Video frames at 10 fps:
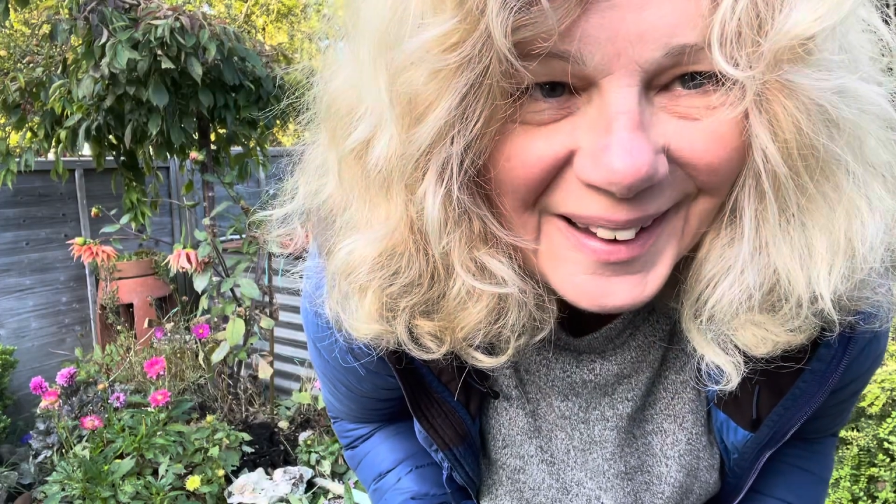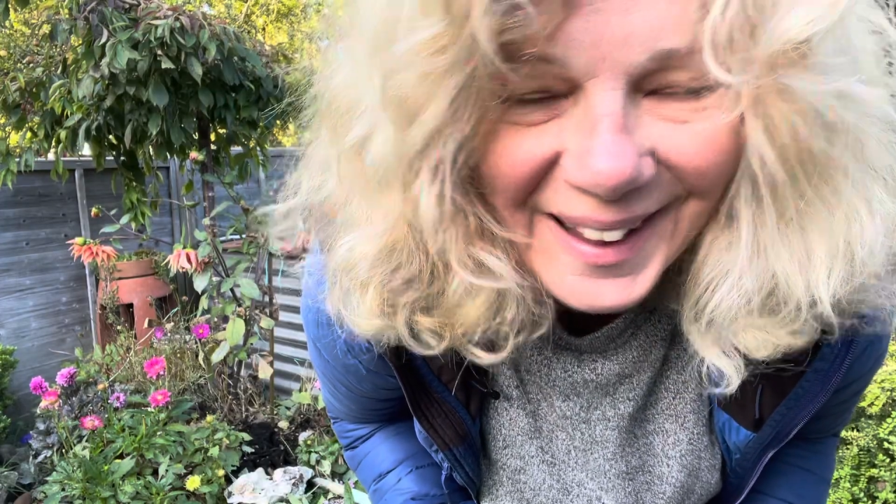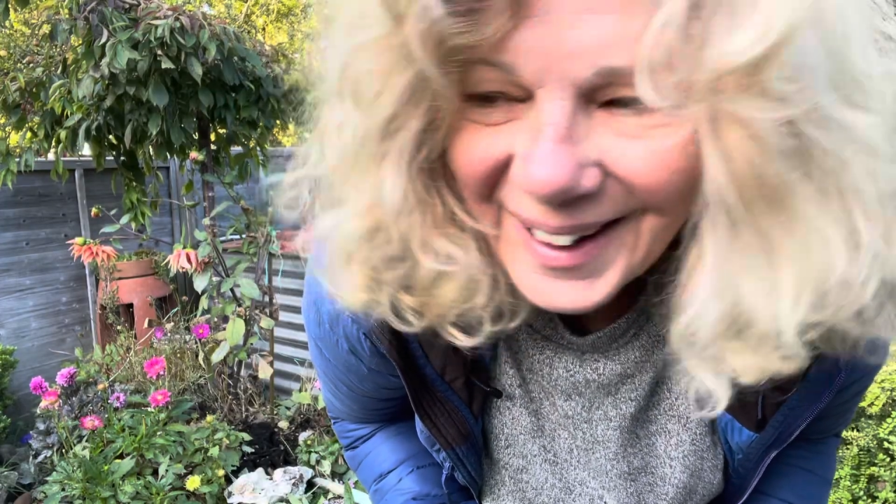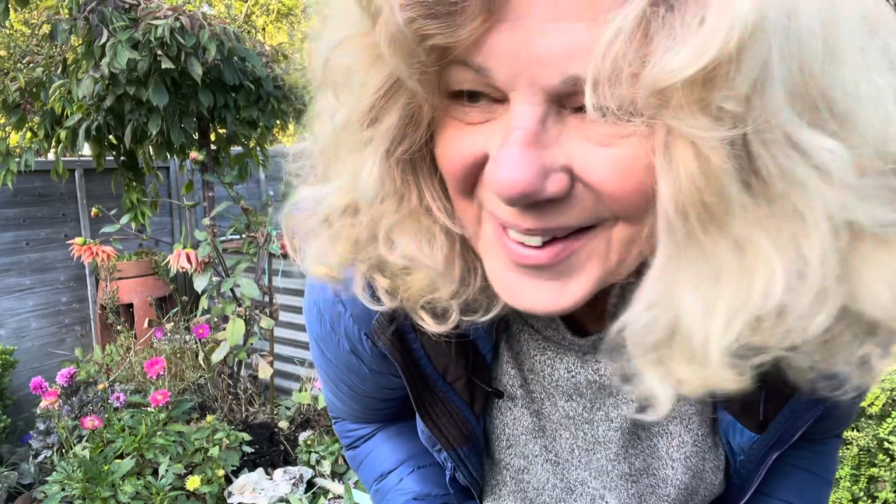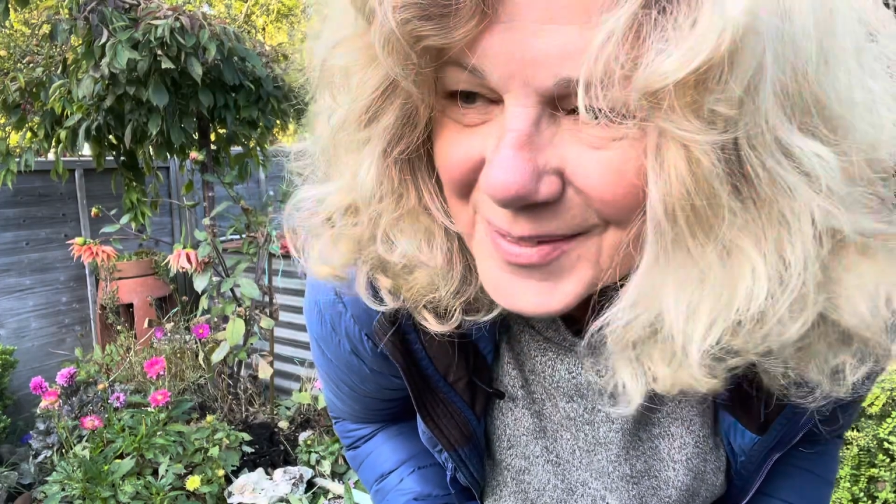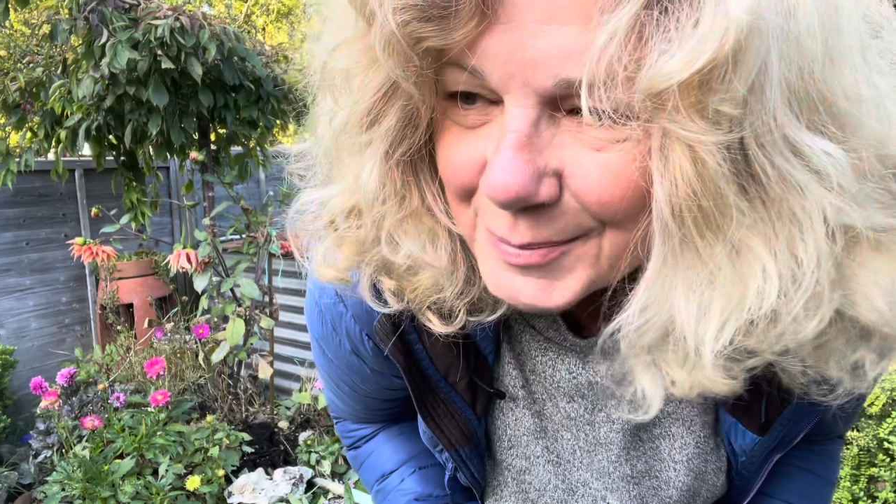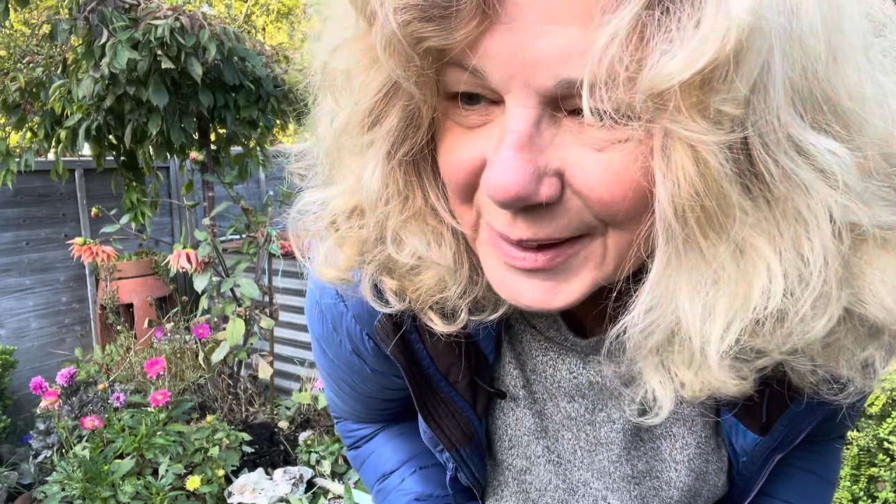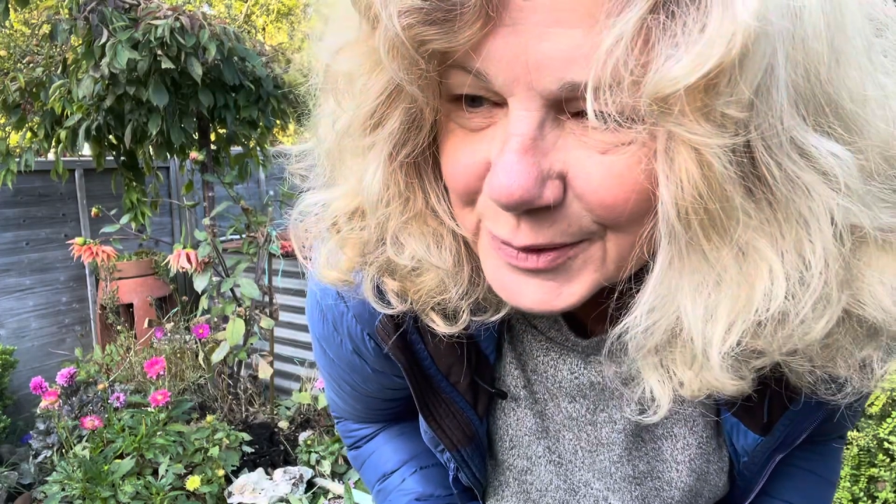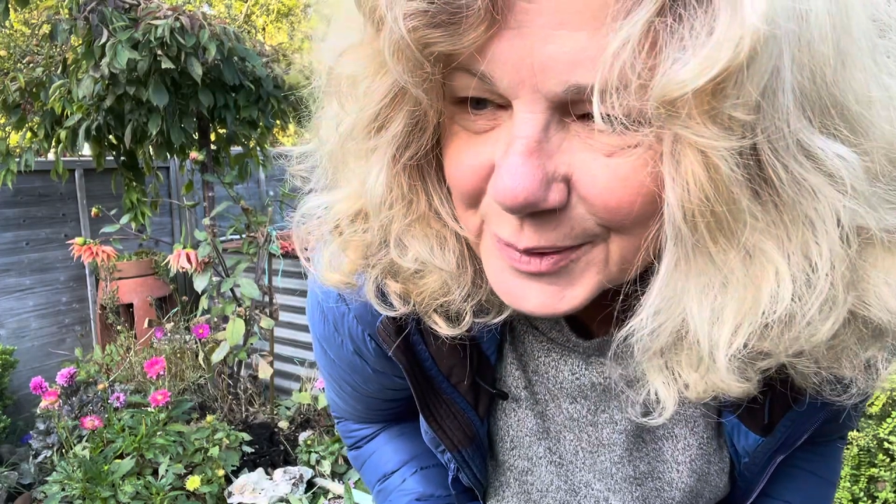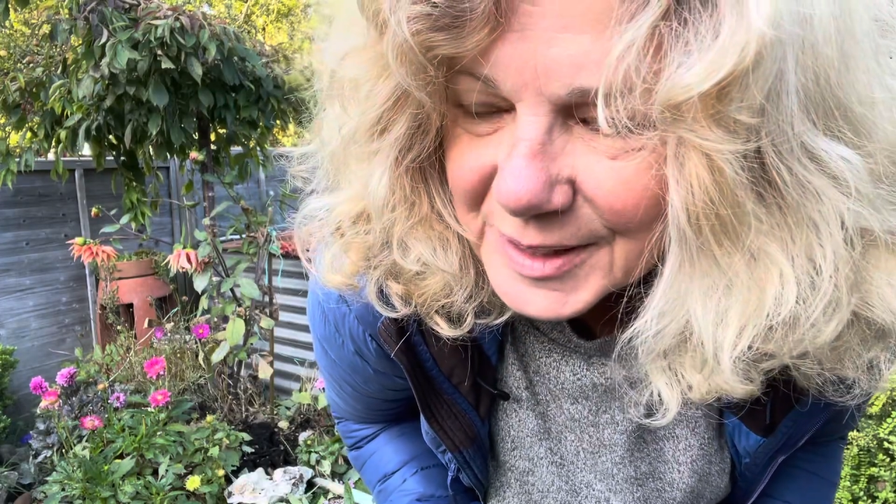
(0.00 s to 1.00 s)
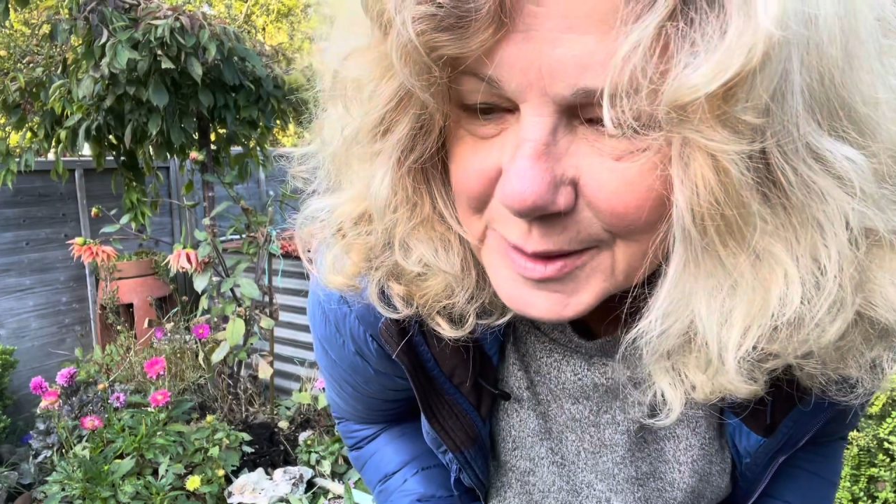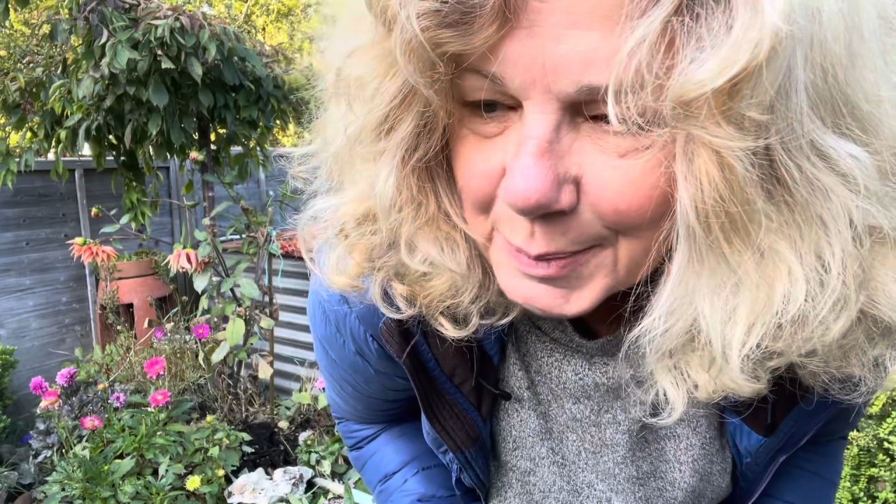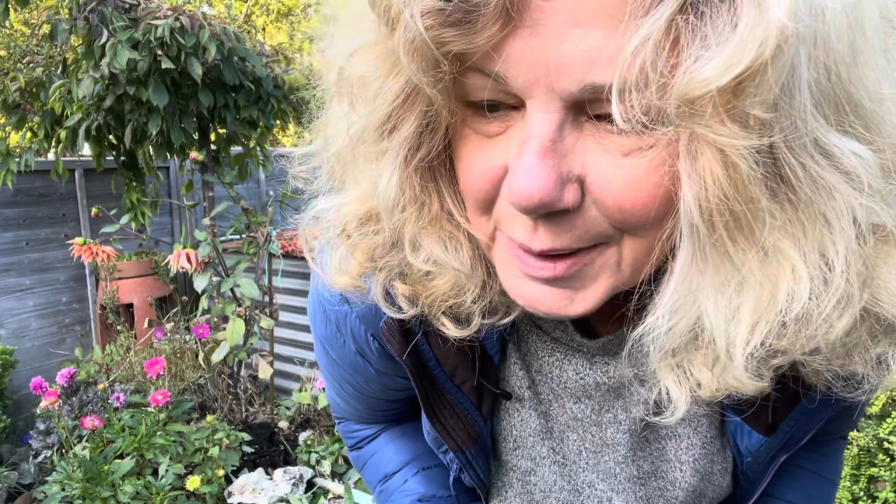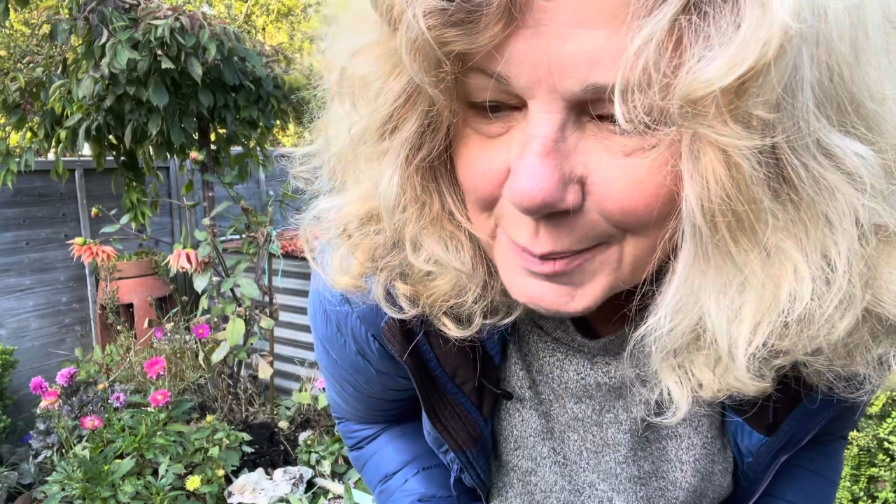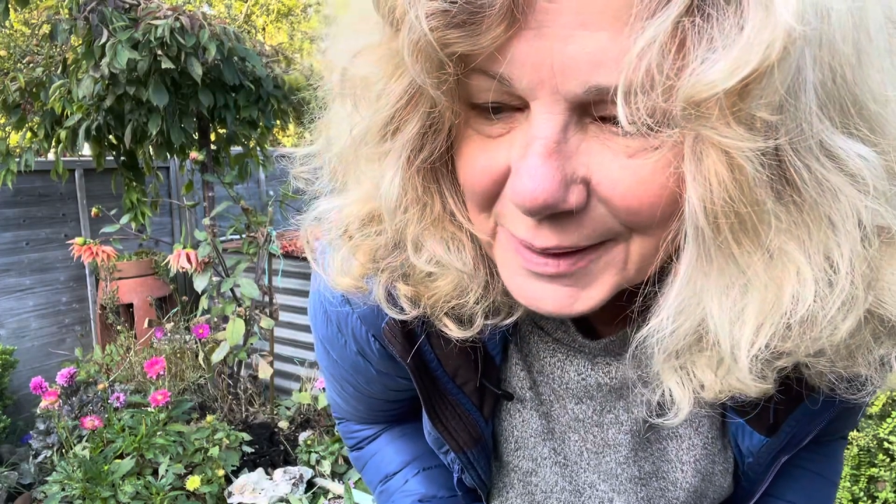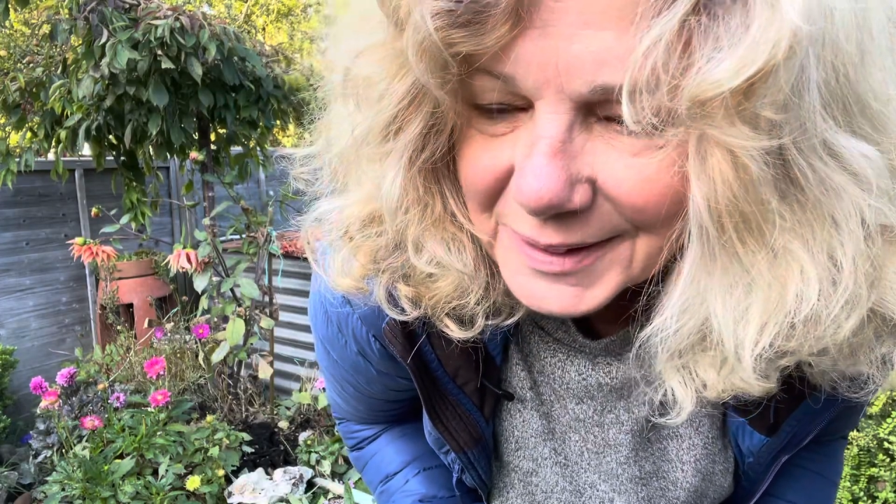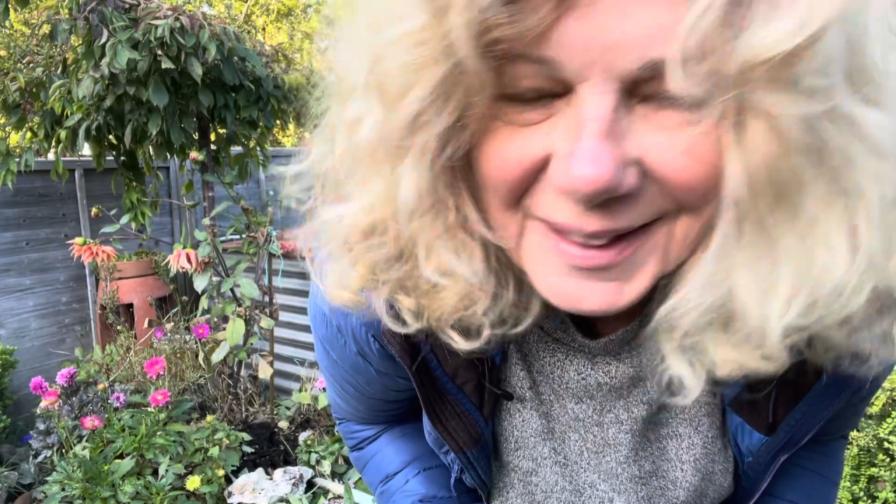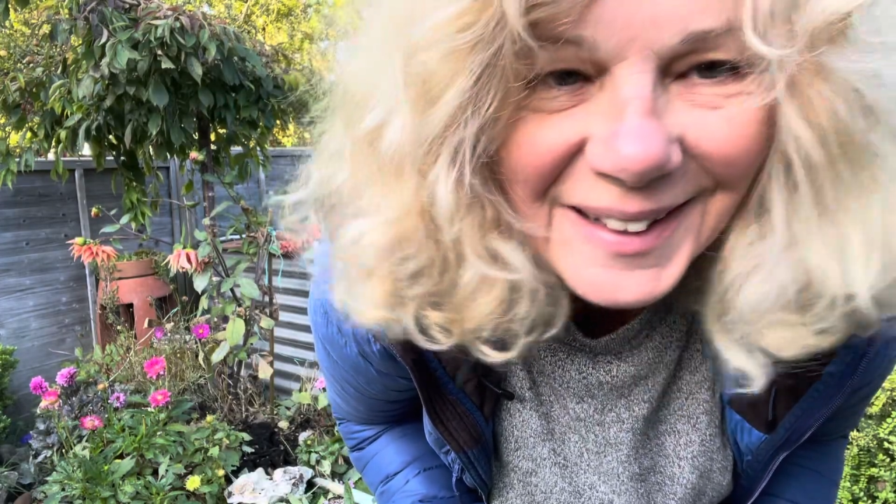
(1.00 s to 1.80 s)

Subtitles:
Might do an experiment.